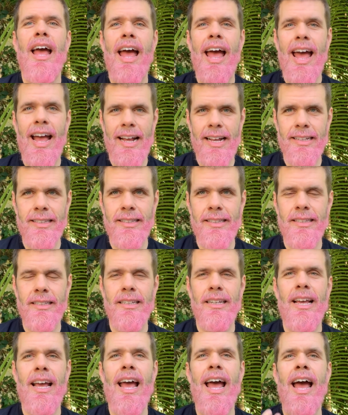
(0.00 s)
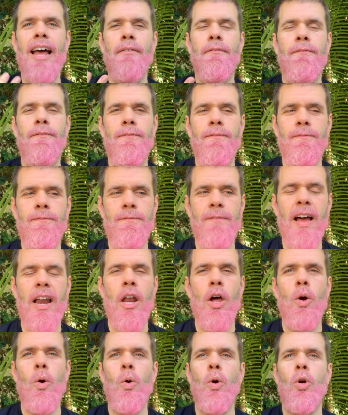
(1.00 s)
ex and
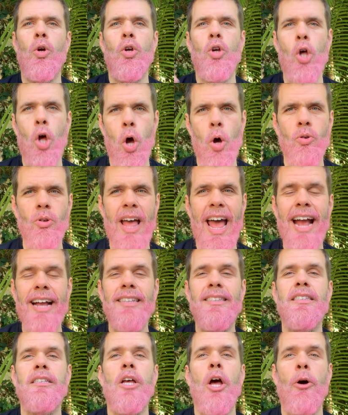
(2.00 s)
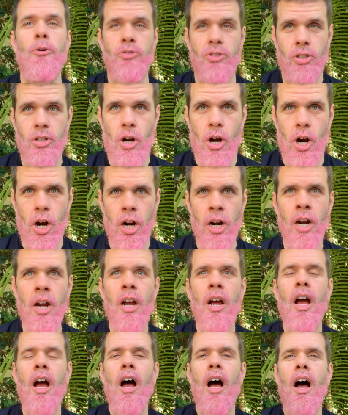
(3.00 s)
fellow co ex co-star
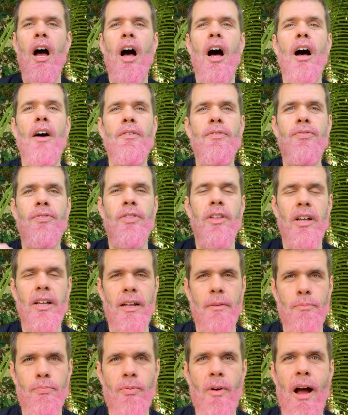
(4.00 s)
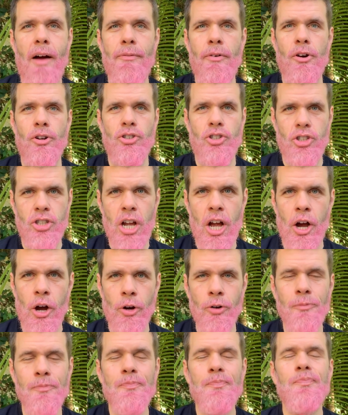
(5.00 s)
of the Bravo
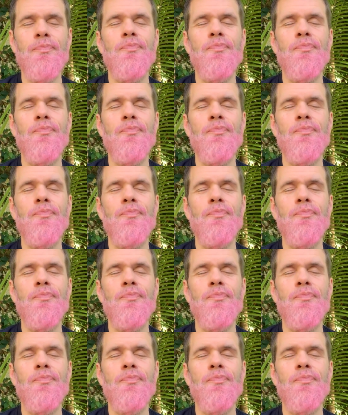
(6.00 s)
show,